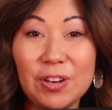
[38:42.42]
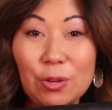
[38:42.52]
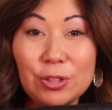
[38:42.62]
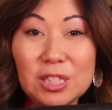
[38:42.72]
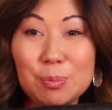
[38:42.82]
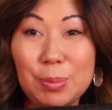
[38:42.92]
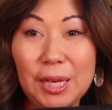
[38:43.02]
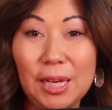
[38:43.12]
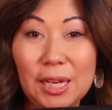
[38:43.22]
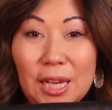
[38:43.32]
found this
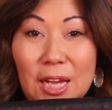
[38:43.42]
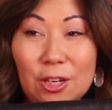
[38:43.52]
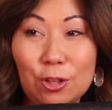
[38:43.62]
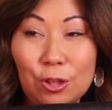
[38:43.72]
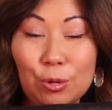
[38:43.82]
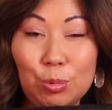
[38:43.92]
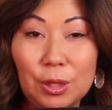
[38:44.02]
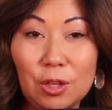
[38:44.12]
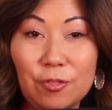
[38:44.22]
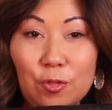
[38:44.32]
bag at a
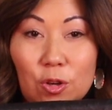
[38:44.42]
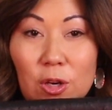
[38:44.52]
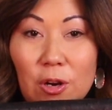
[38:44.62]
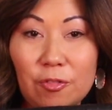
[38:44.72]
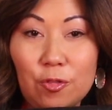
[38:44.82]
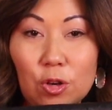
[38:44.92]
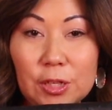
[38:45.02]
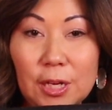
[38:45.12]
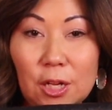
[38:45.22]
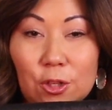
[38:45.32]
Goodwill for
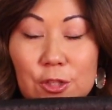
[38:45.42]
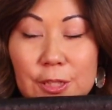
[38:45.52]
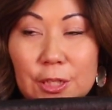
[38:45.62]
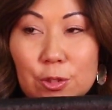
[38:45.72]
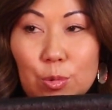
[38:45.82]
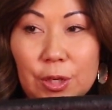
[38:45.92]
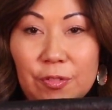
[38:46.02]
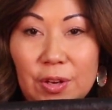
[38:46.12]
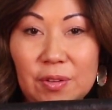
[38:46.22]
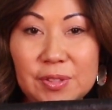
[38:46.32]

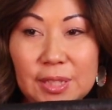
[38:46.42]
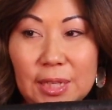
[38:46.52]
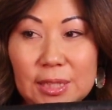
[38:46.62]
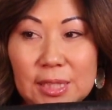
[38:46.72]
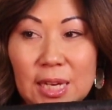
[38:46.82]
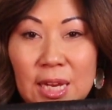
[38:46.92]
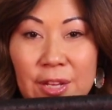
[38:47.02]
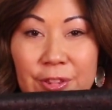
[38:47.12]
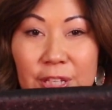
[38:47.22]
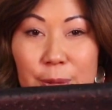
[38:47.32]
$4.25.
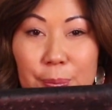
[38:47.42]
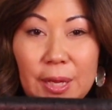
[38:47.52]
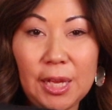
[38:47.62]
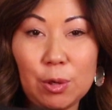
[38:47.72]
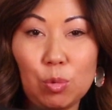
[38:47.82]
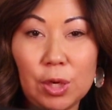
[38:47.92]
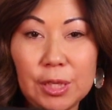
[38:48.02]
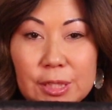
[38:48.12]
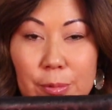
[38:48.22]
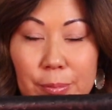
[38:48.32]
This bag
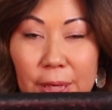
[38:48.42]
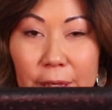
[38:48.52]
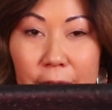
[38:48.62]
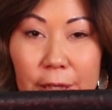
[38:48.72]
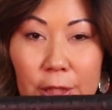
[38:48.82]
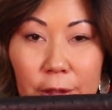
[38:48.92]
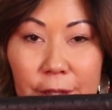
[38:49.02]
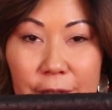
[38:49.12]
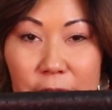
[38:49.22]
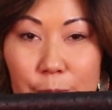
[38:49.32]
was made in
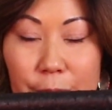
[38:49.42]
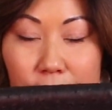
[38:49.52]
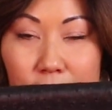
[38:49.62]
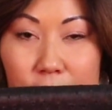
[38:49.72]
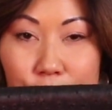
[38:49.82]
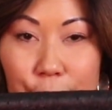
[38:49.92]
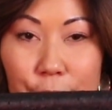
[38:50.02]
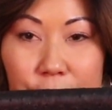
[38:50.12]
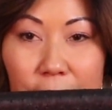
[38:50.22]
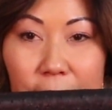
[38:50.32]
Italy. That's what the
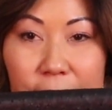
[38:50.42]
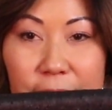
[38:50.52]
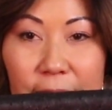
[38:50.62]
interior tag